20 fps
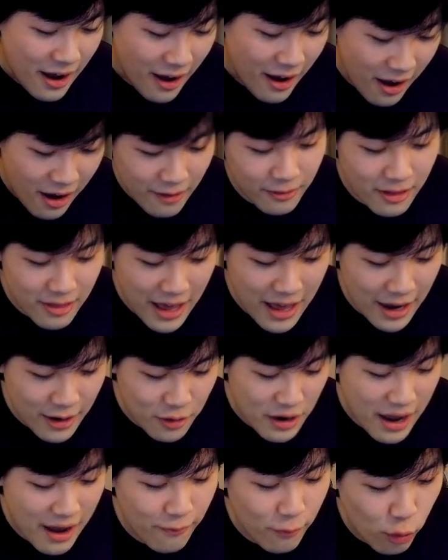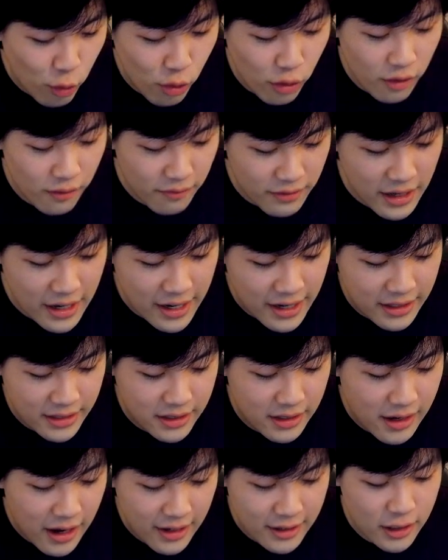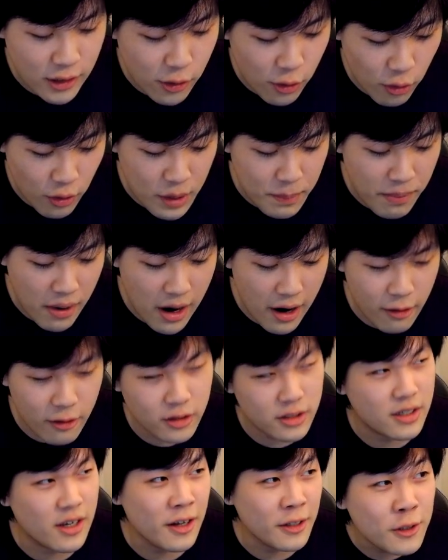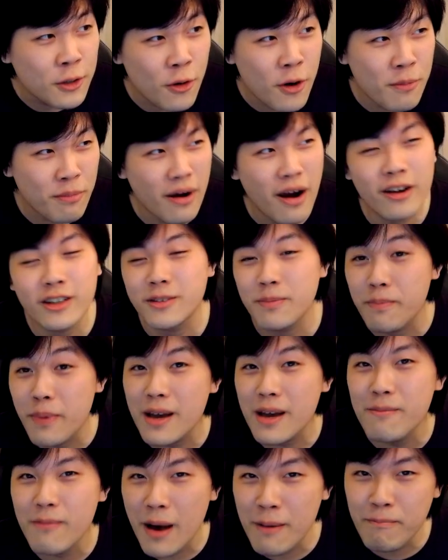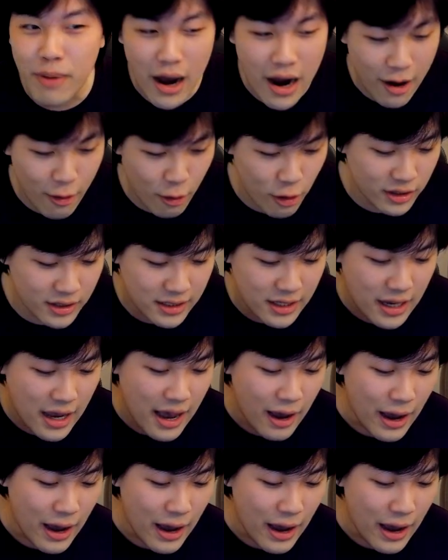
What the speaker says: After that, you have all of these Katakuri pirates, Big Mom pirates.